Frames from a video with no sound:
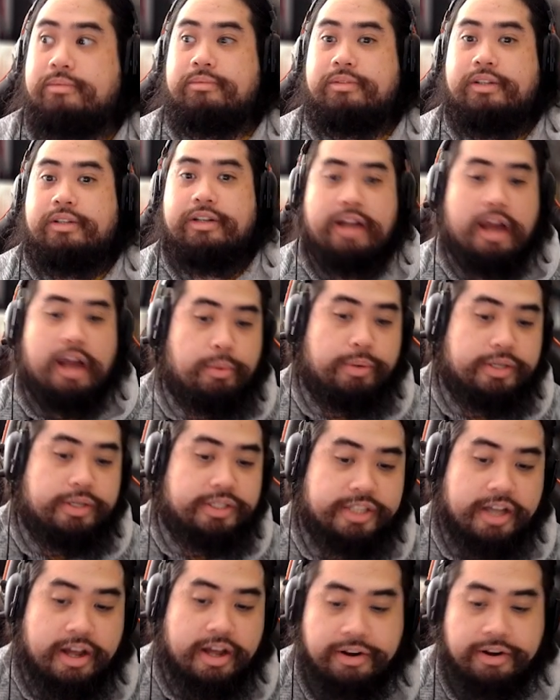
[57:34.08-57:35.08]
Now we just
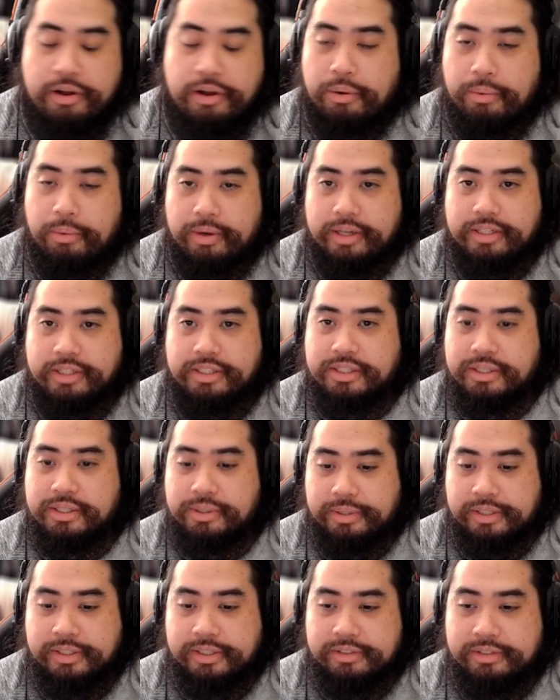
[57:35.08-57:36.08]
got an all-white
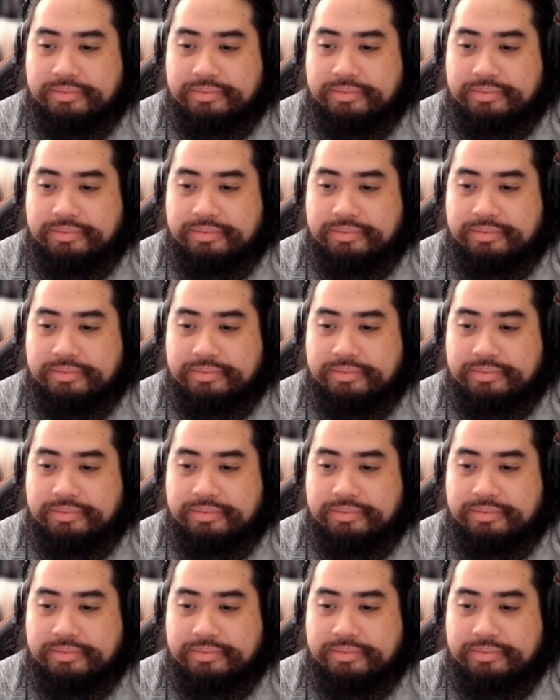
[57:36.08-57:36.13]
screen.